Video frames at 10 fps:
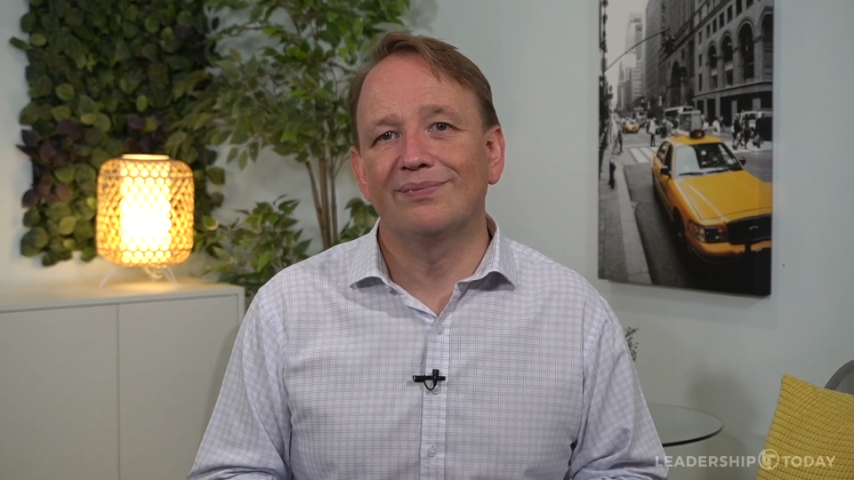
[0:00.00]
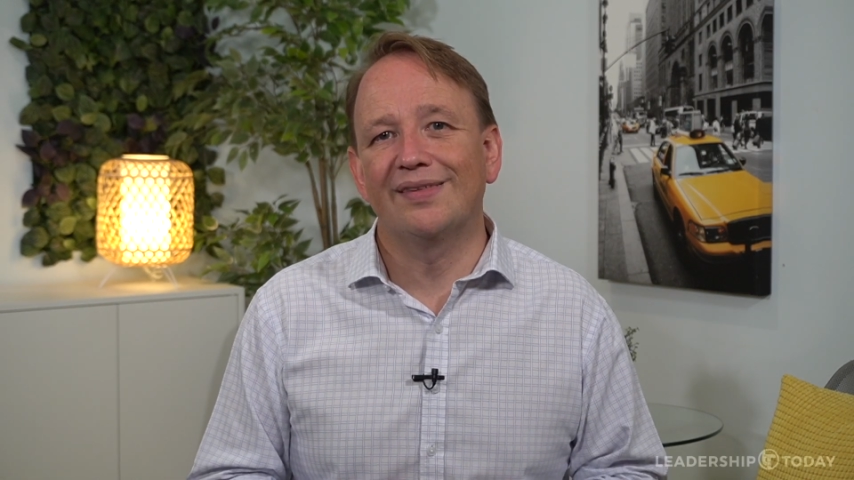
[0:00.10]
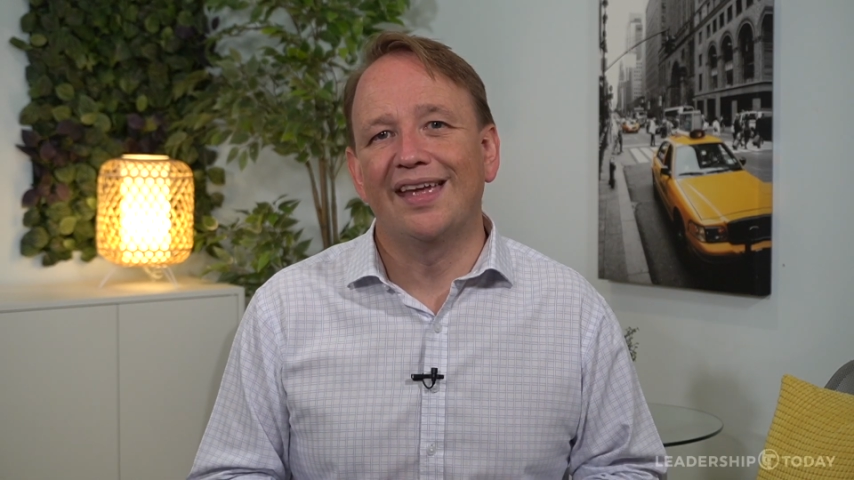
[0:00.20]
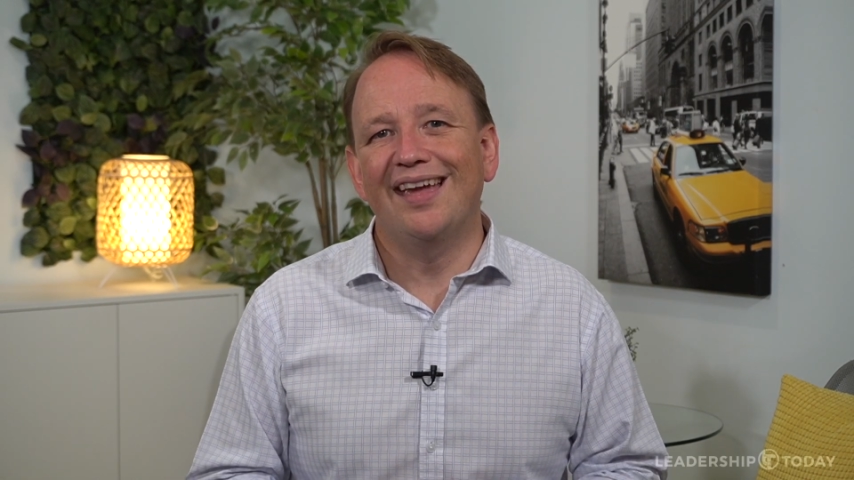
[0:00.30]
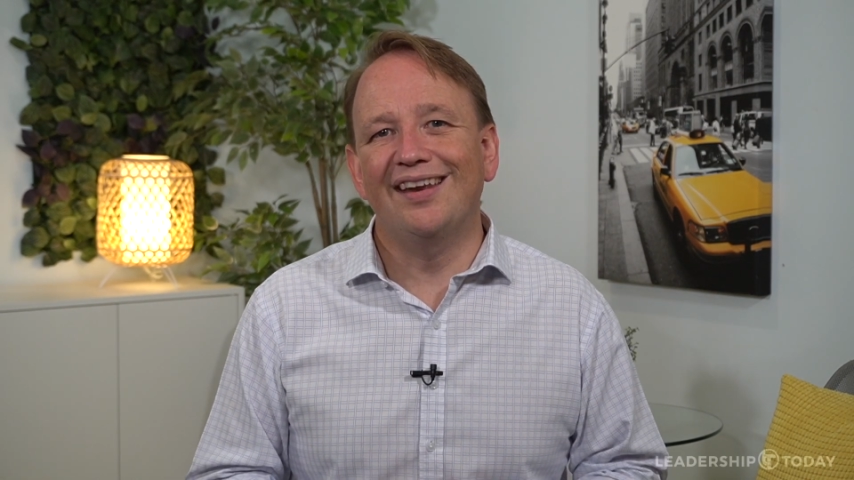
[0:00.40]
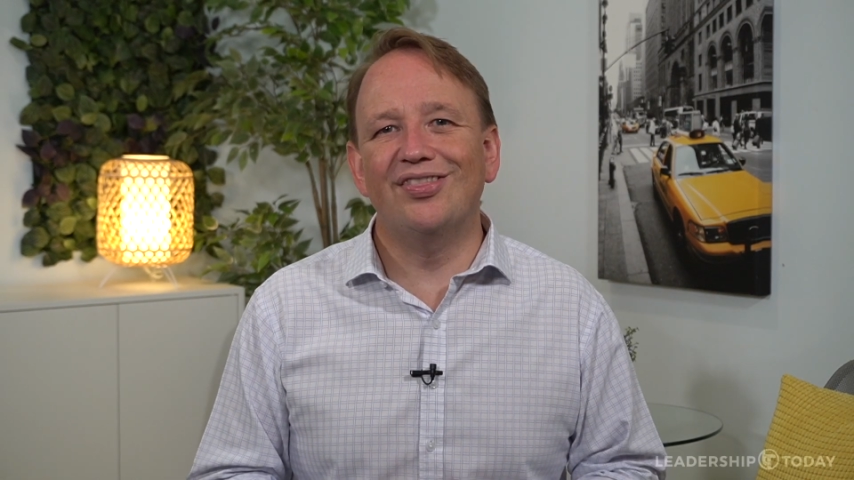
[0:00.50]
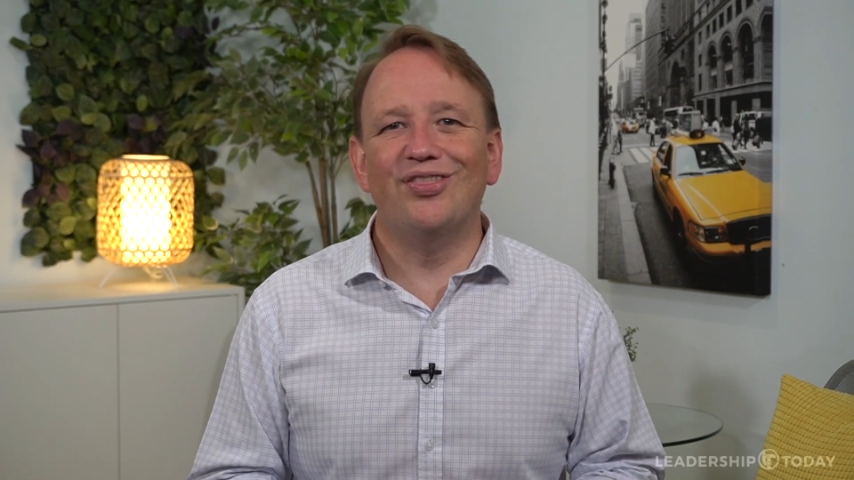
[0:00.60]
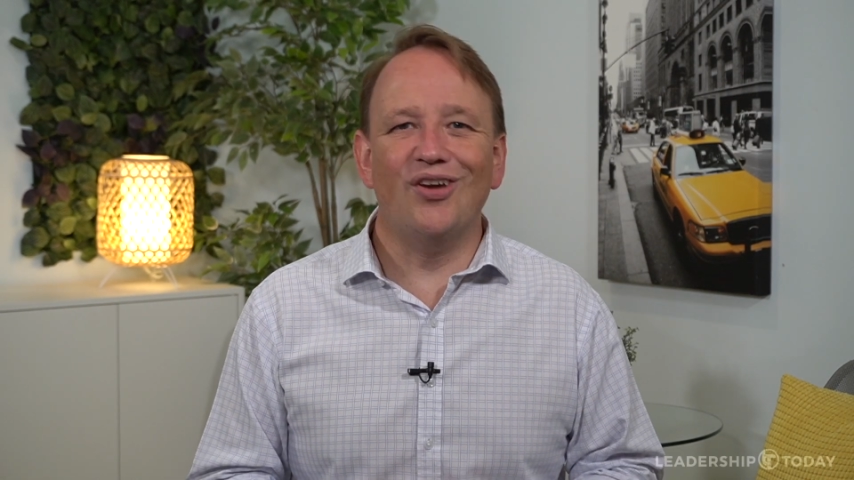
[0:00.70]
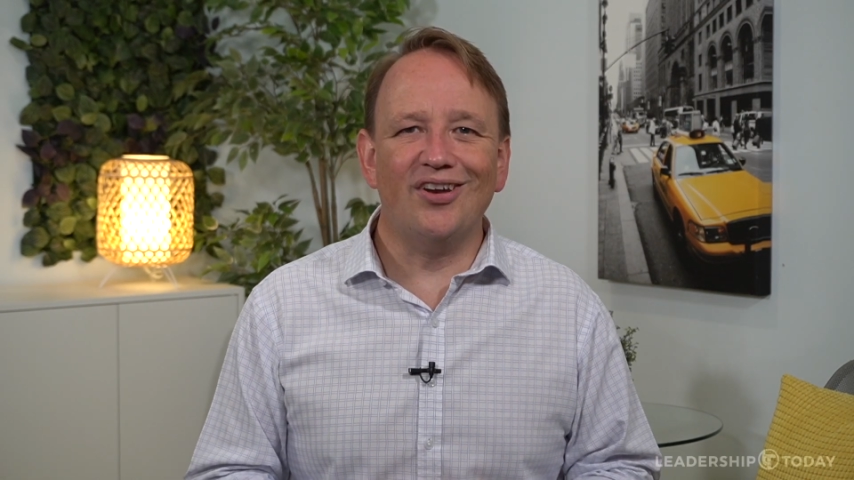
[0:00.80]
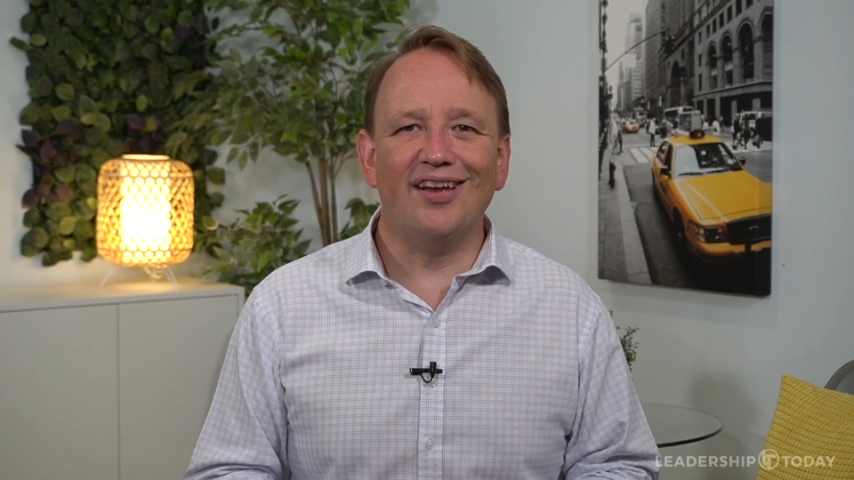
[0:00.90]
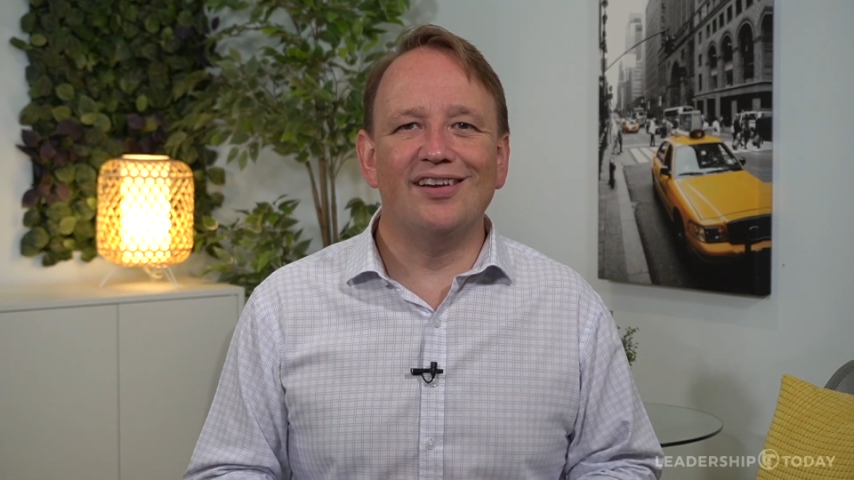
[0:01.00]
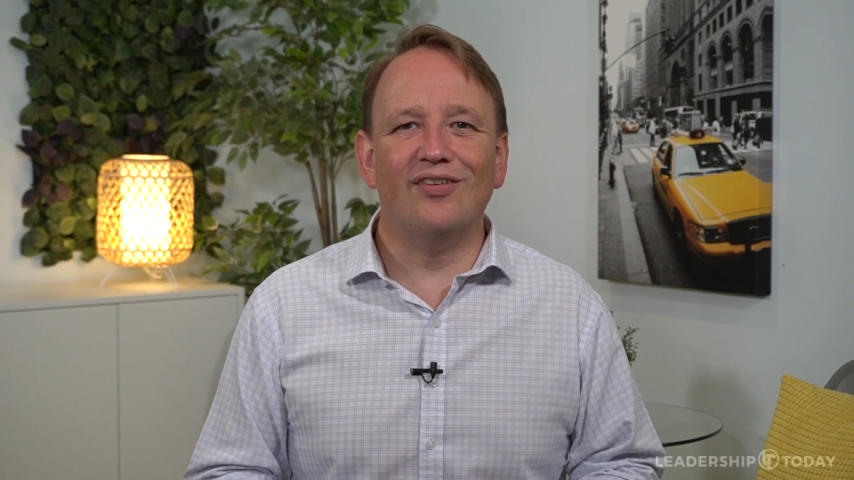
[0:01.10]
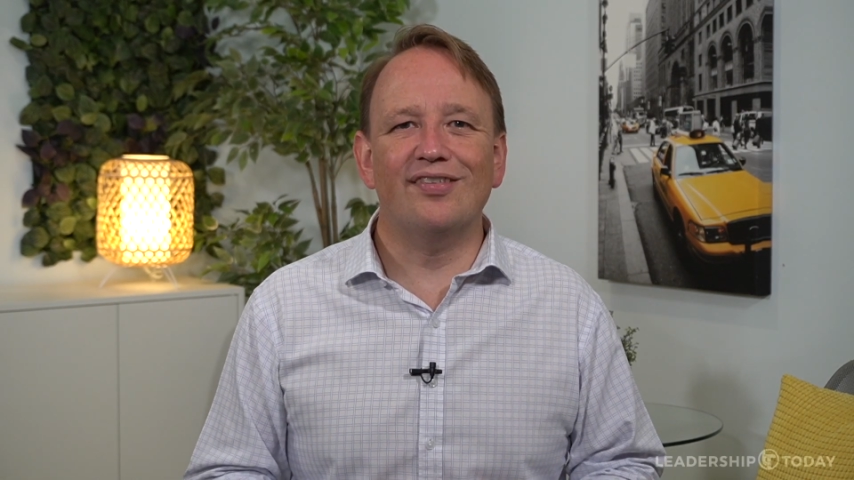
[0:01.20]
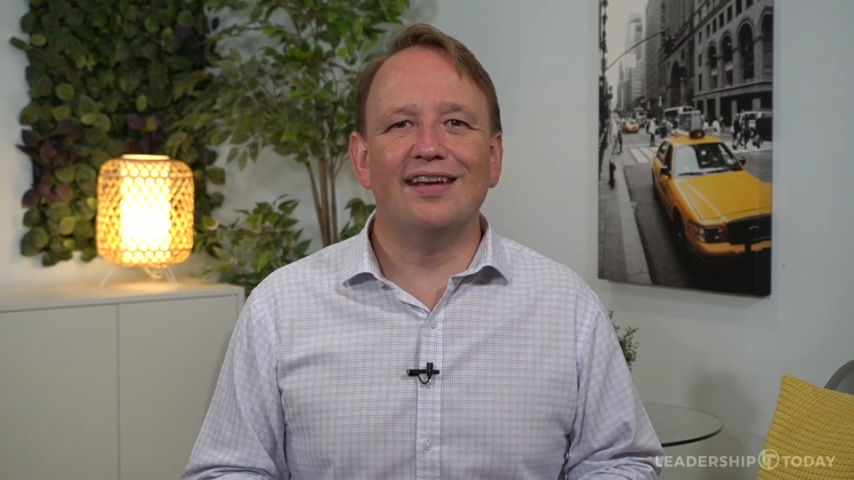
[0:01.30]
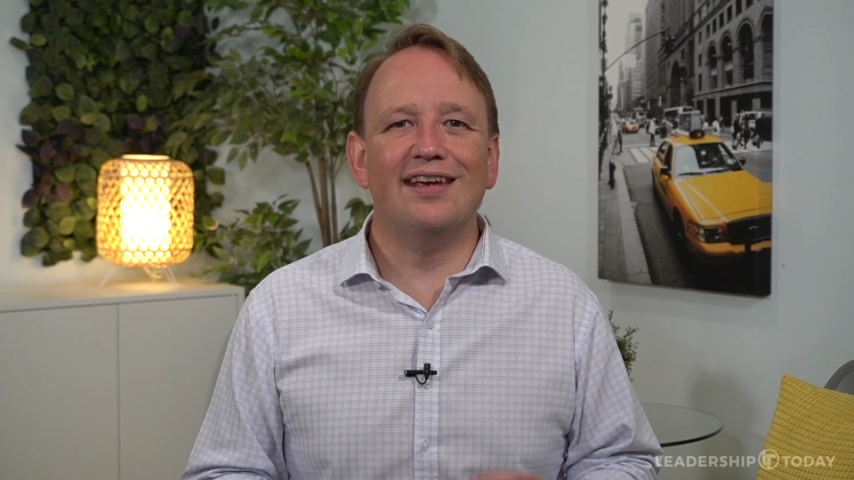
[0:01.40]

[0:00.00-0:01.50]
And the third idea is to